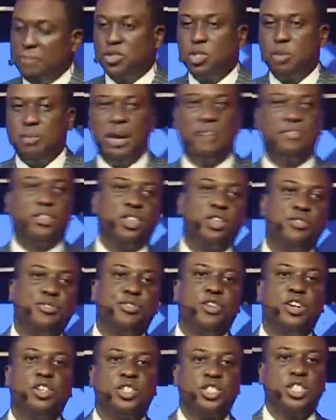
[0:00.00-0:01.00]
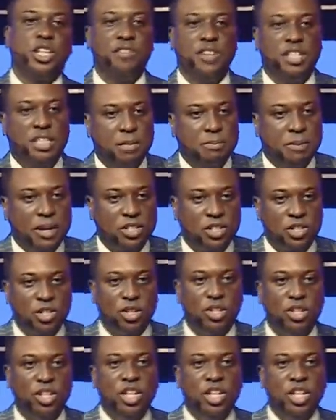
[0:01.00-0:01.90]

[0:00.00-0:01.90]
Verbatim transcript: to me after the first service. He said, Pastor,